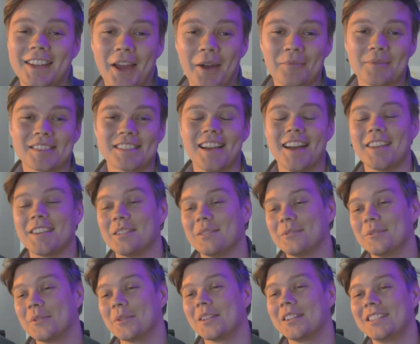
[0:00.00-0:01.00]
now I'm starting
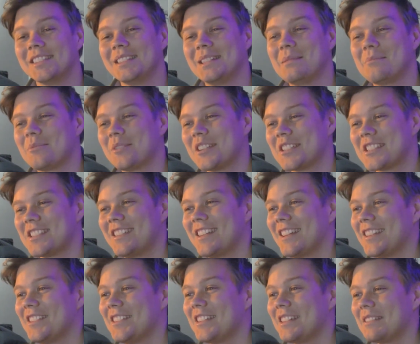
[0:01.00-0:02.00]
to fall under the impression
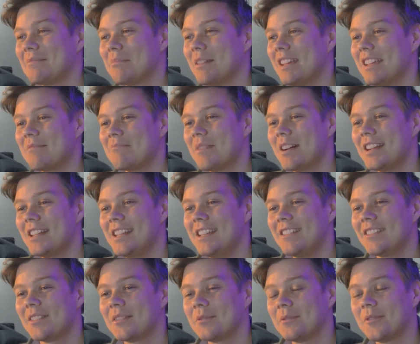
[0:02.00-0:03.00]
that you can make
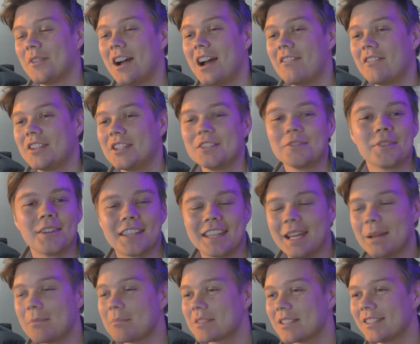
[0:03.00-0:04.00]
money on Fiverr
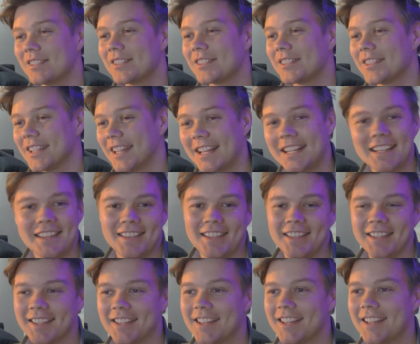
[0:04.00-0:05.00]
doing absolutely anything.